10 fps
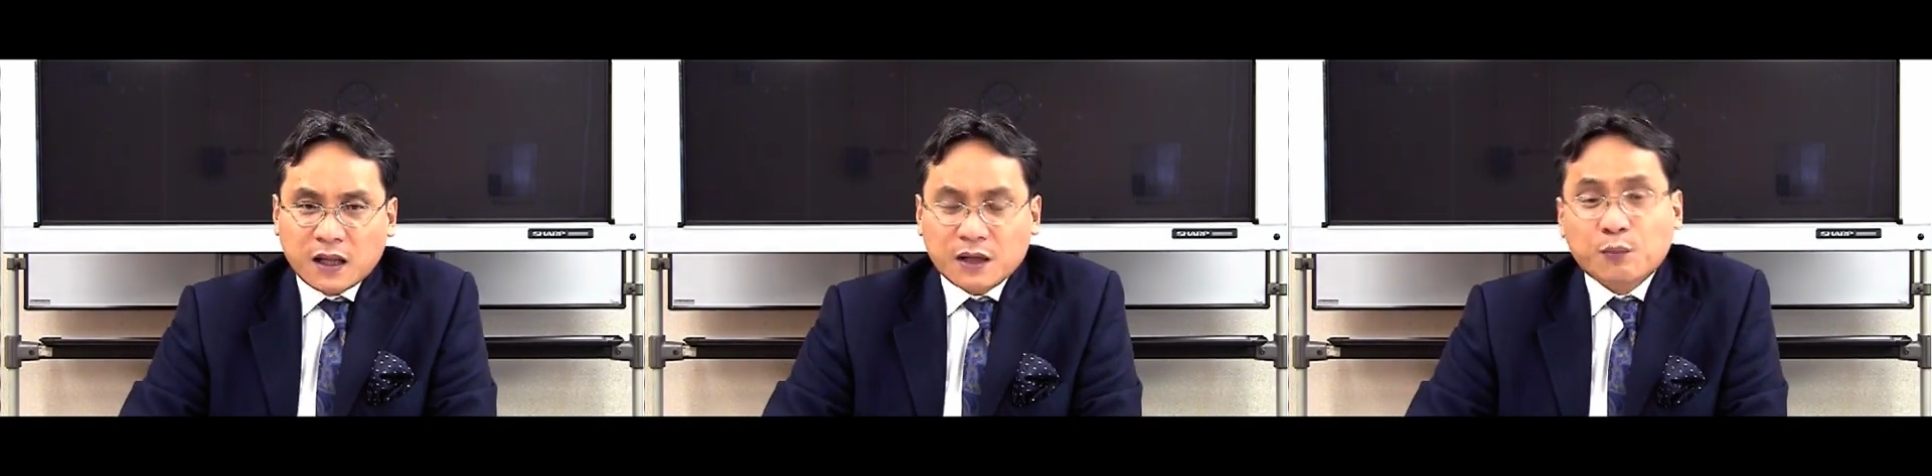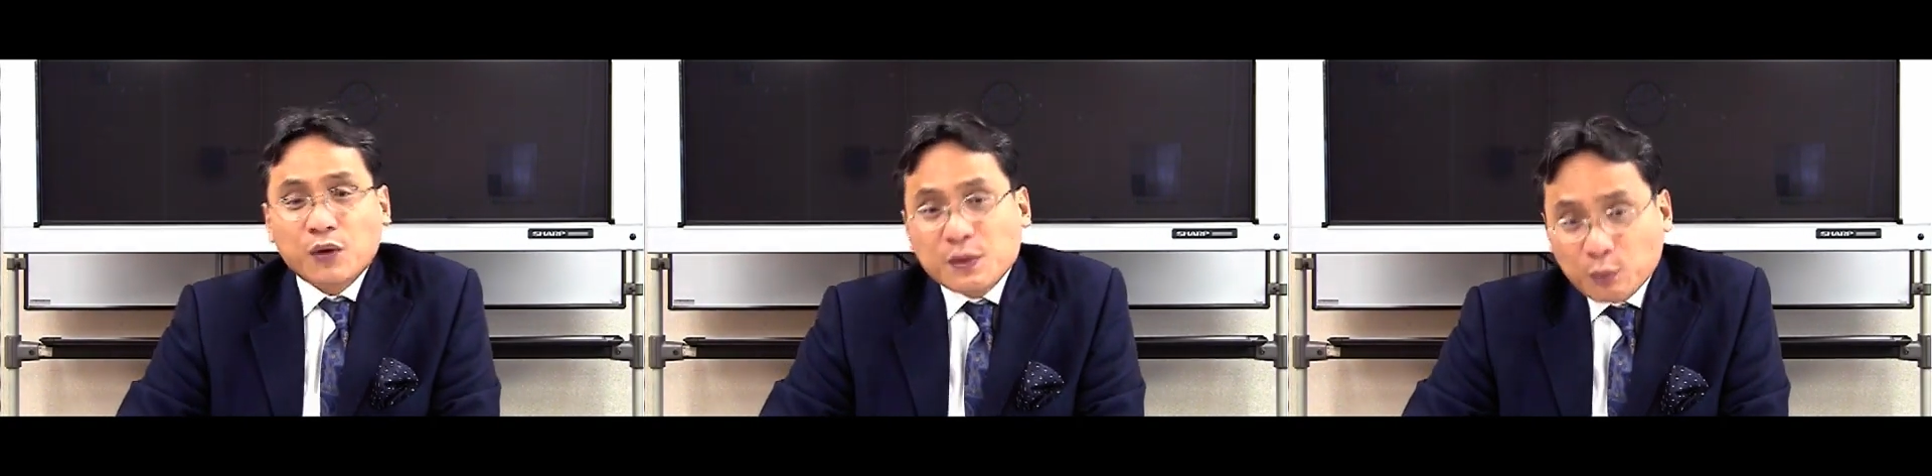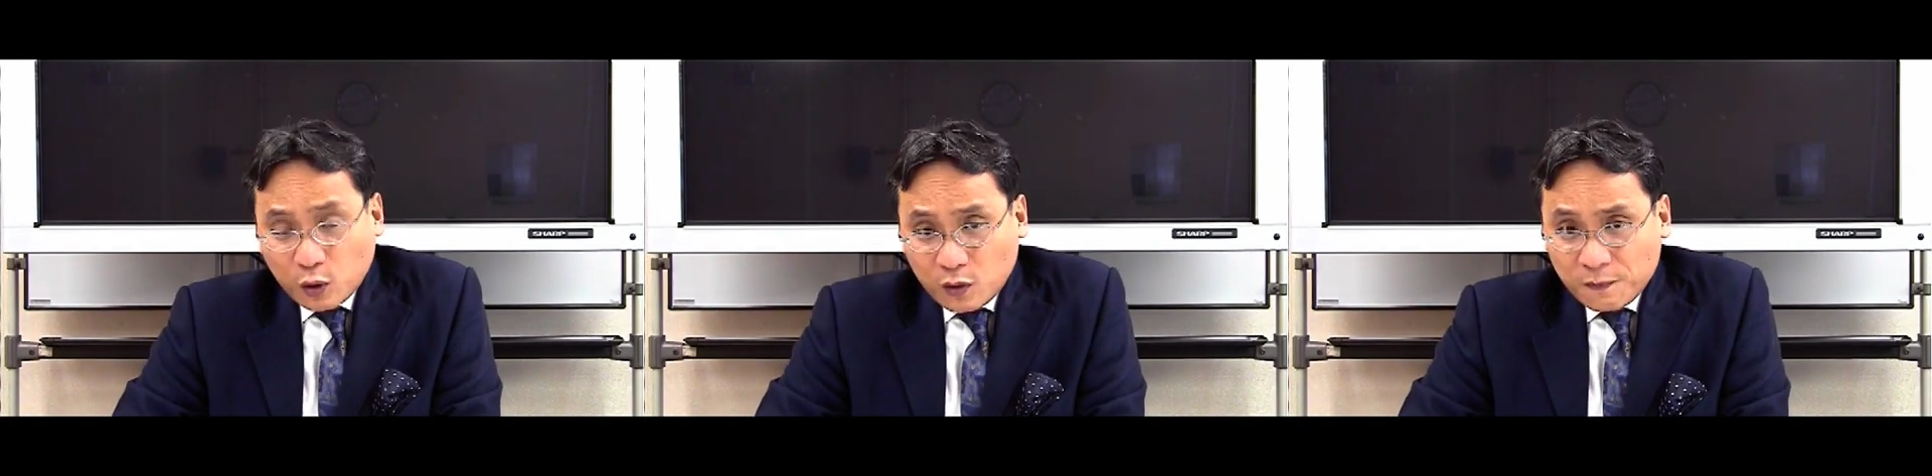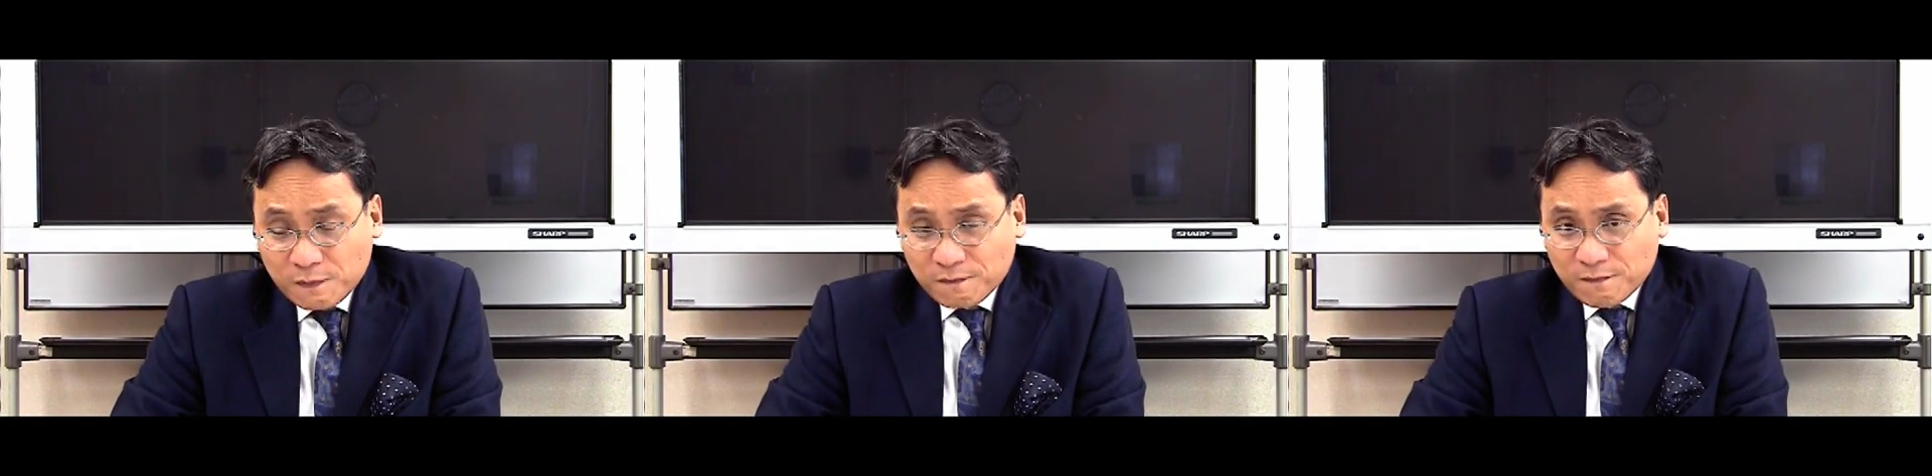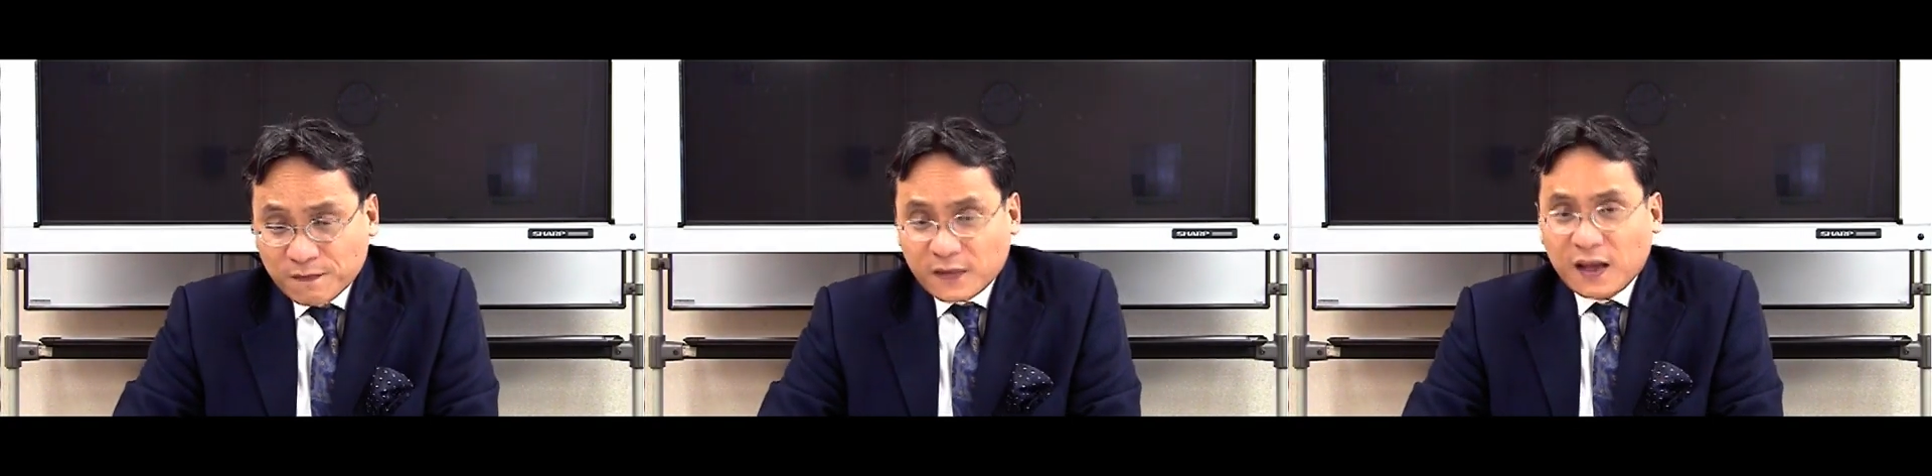The principle
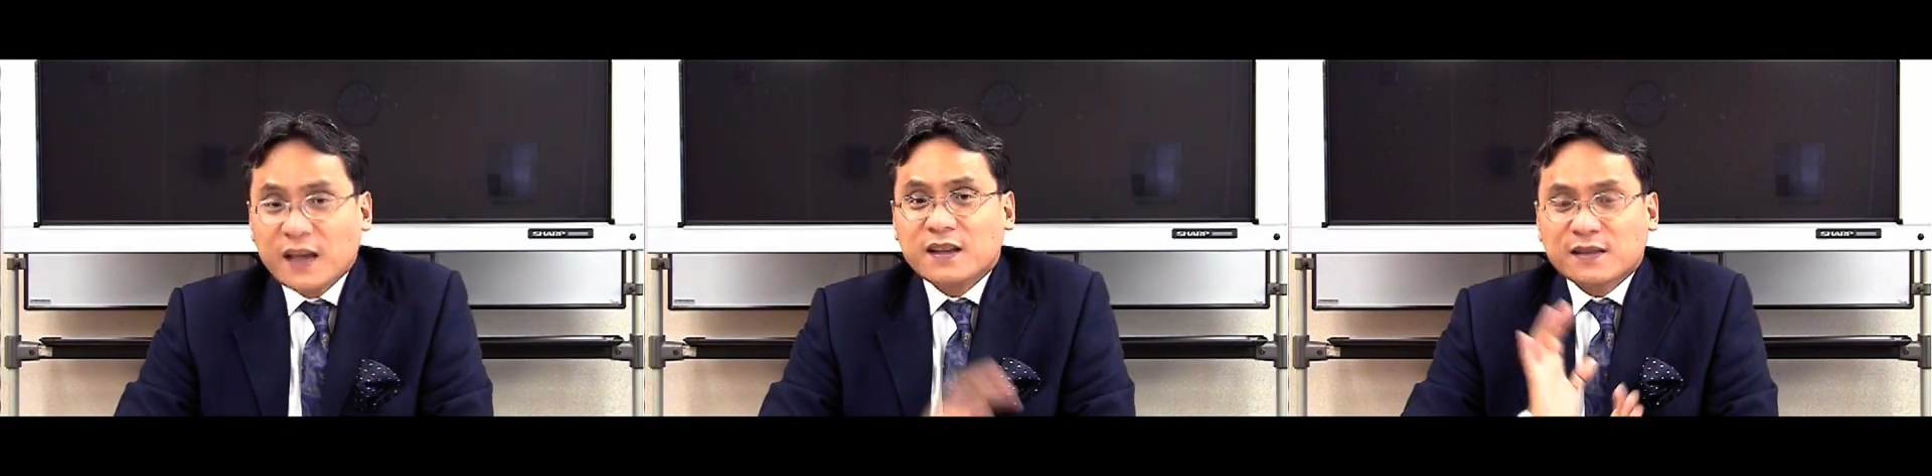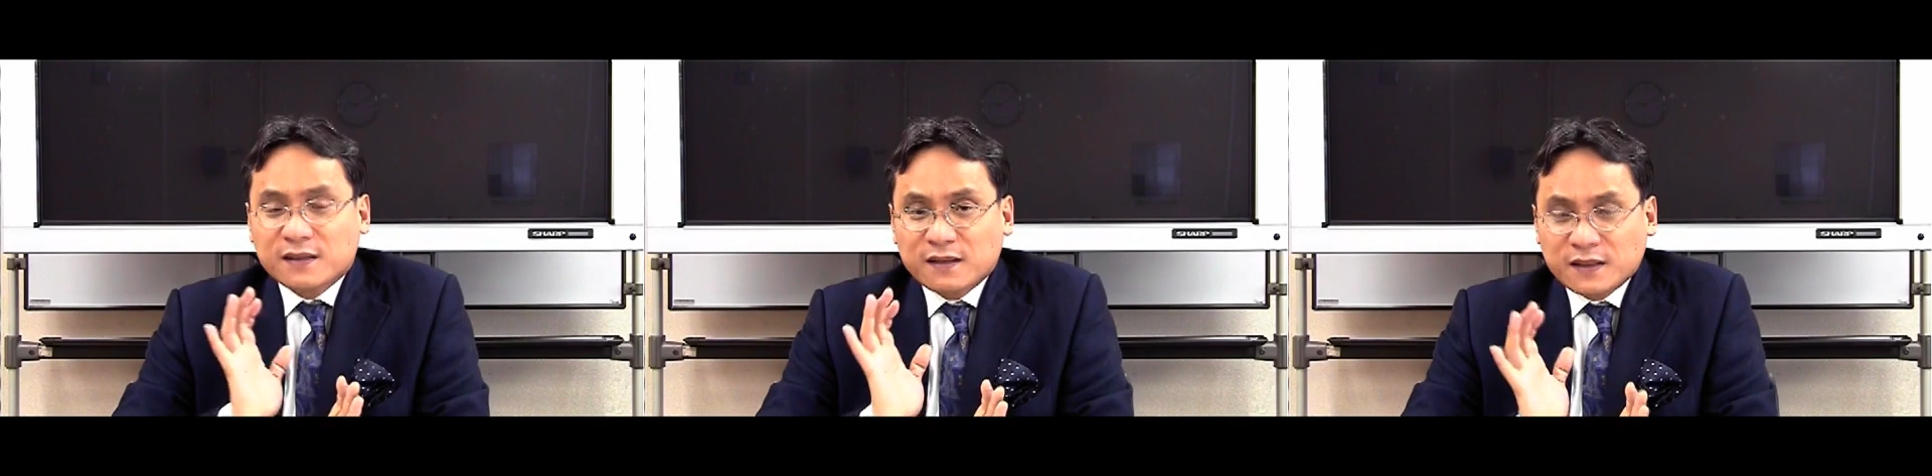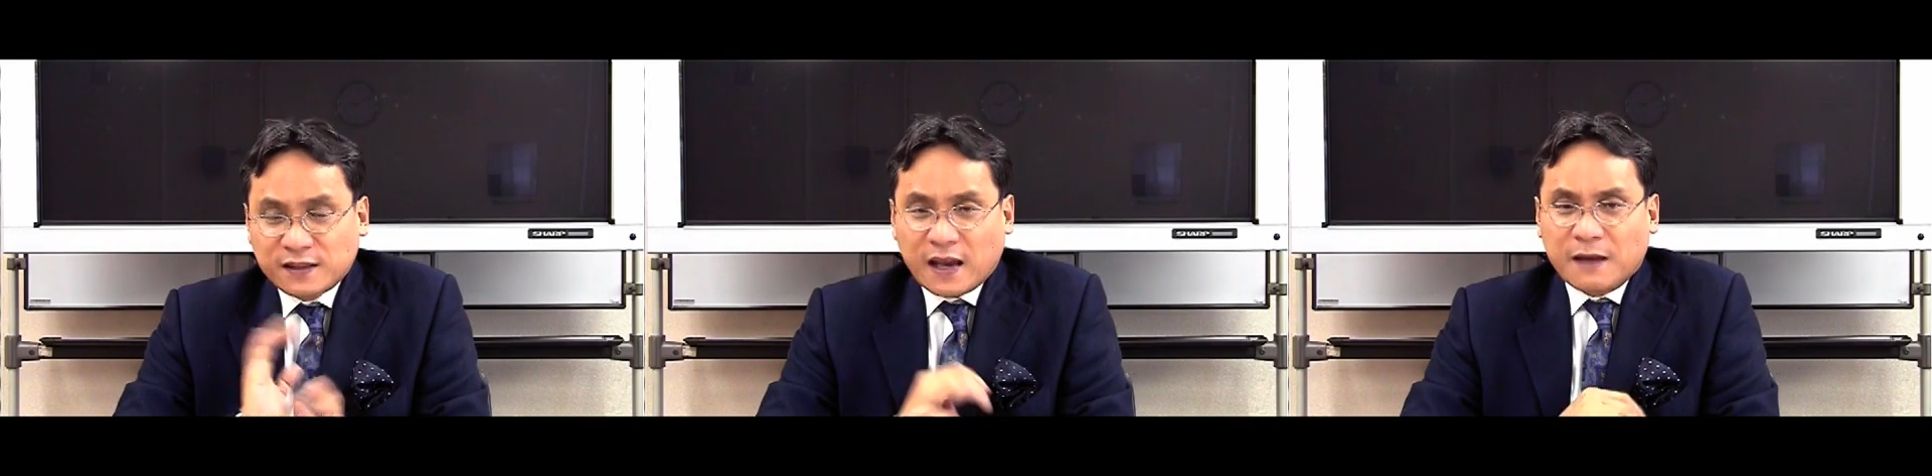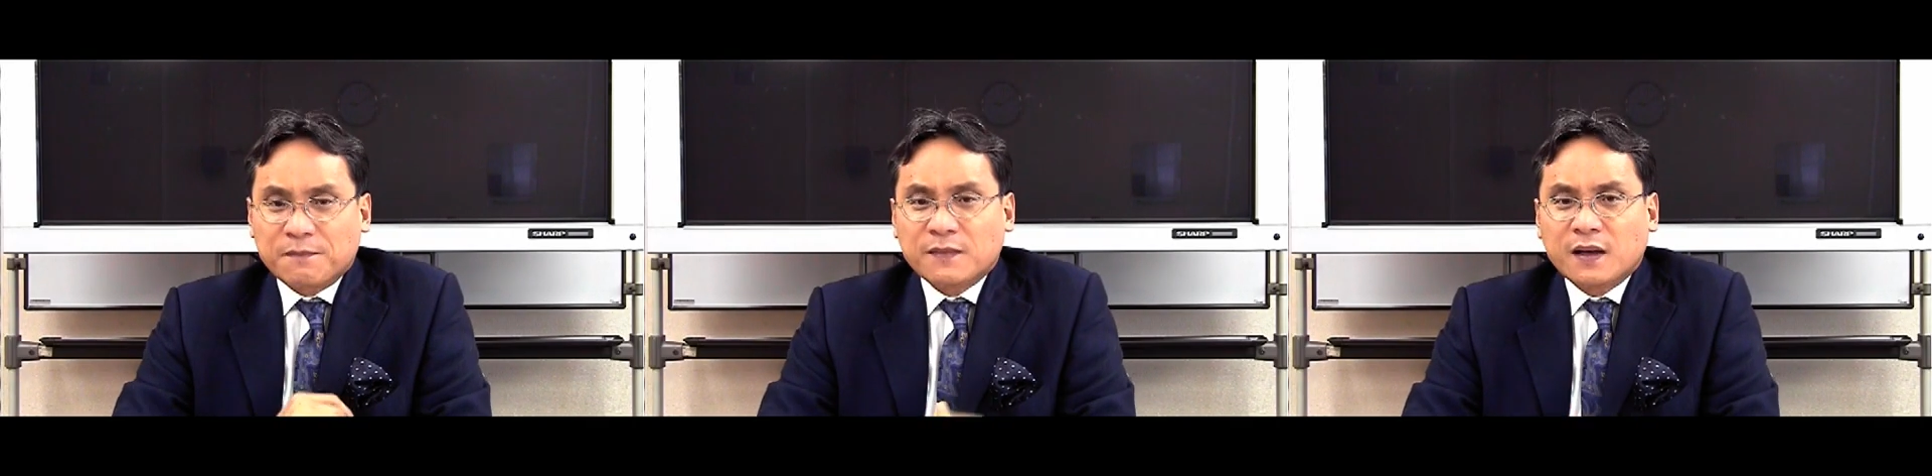is the same.